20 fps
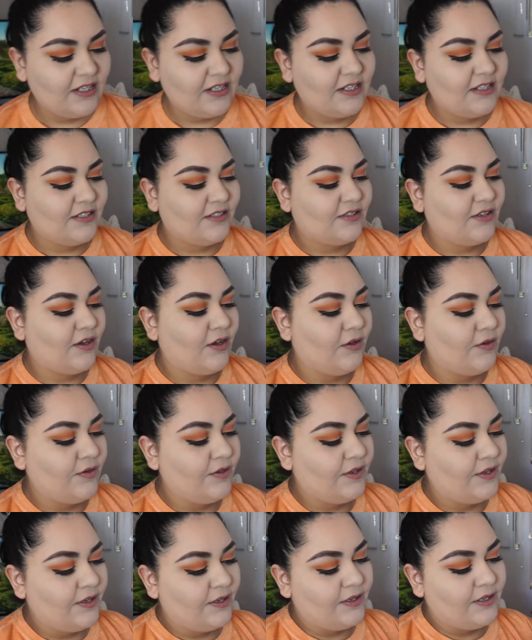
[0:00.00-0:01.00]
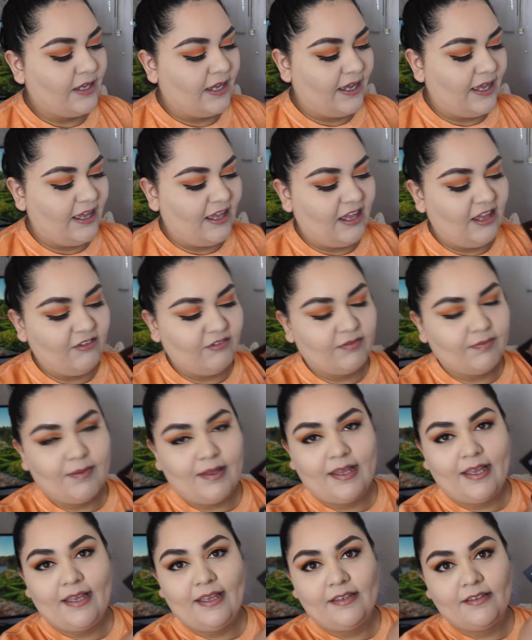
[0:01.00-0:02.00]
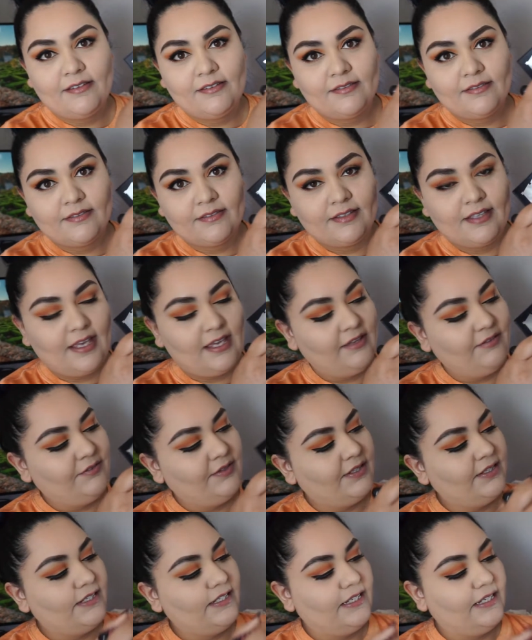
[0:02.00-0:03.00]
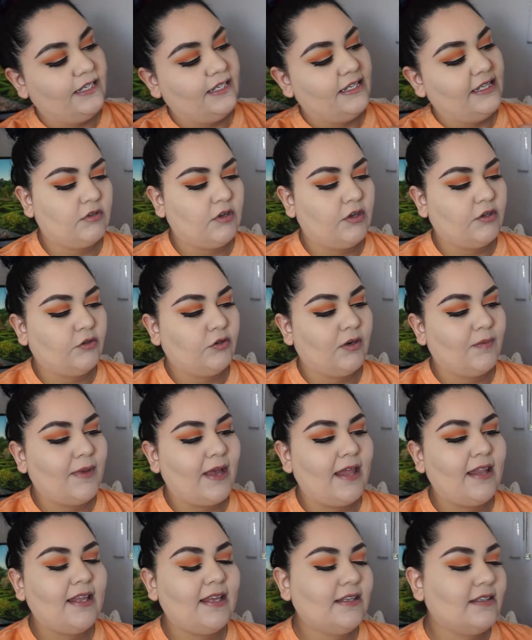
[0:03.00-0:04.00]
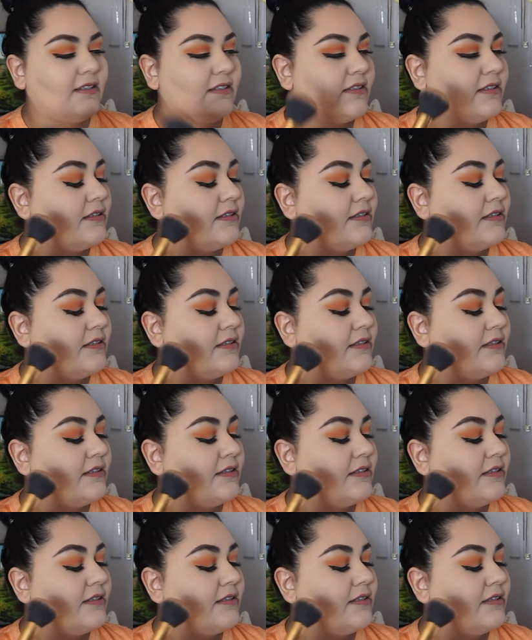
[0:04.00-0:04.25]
So I have my KVD contour palette,